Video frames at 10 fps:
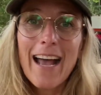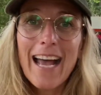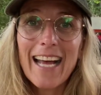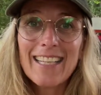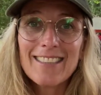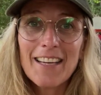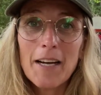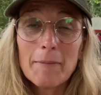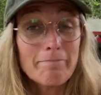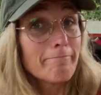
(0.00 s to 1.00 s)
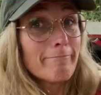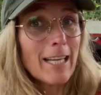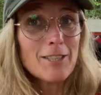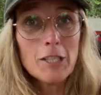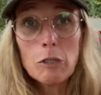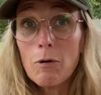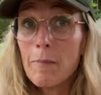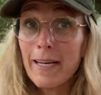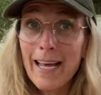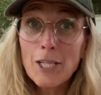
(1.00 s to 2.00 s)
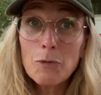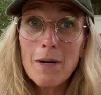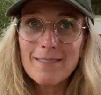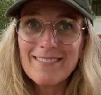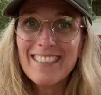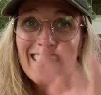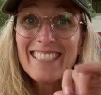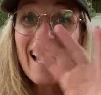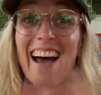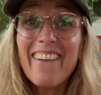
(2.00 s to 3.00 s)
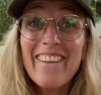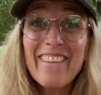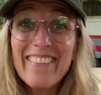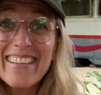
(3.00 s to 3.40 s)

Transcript: And I see you on my next one. Ciao!